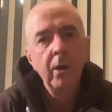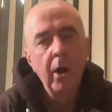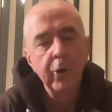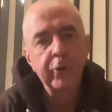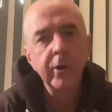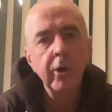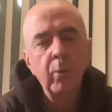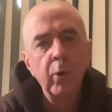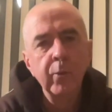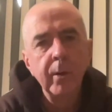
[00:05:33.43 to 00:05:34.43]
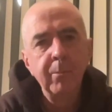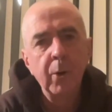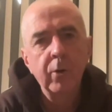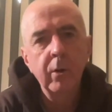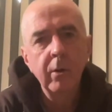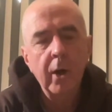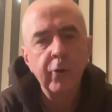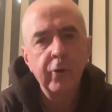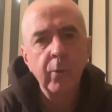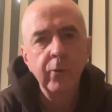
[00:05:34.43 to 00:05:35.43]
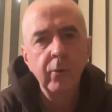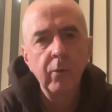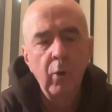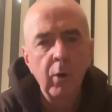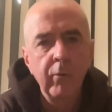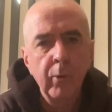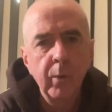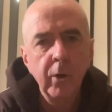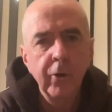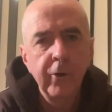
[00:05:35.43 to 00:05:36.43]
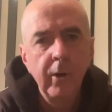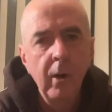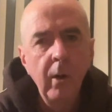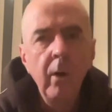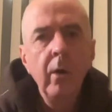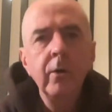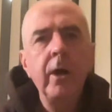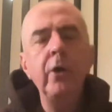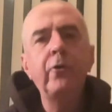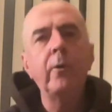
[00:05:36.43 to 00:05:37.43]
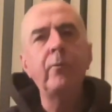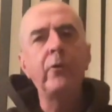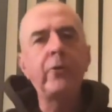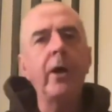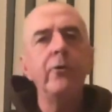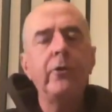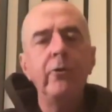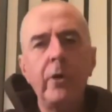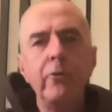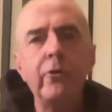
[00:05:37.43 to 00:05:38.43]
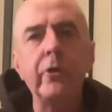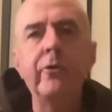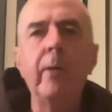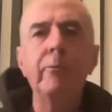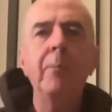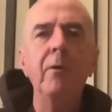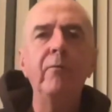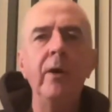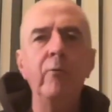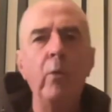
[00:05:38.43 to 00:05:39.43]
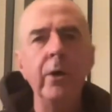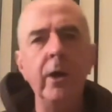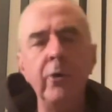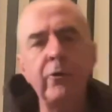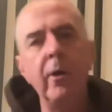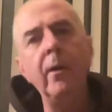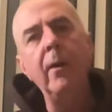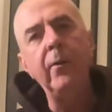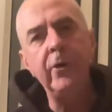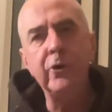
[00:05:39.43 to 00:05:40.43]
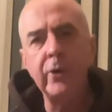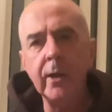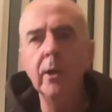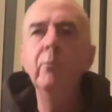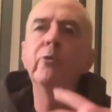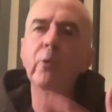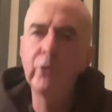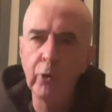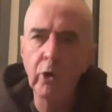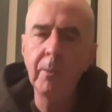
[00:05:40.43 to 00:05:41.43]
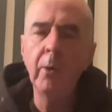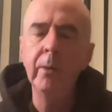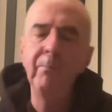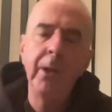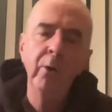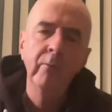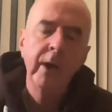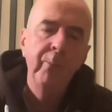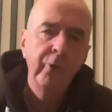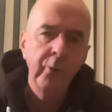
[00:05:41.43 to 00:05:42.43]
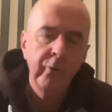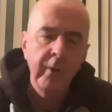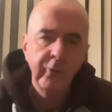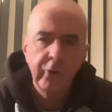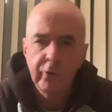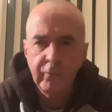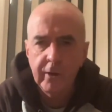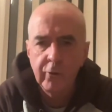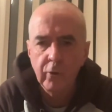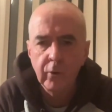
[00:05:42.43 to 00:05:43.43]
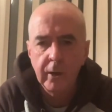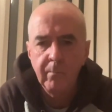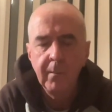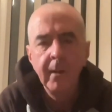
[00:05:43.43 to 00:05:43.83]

has written an award-winning book that was sold all over the world. Okay, so I've attached, instead of just accepting my fear for what it is, the adrenaline, which we'll talk about in other episodes, so that's just a fear talking,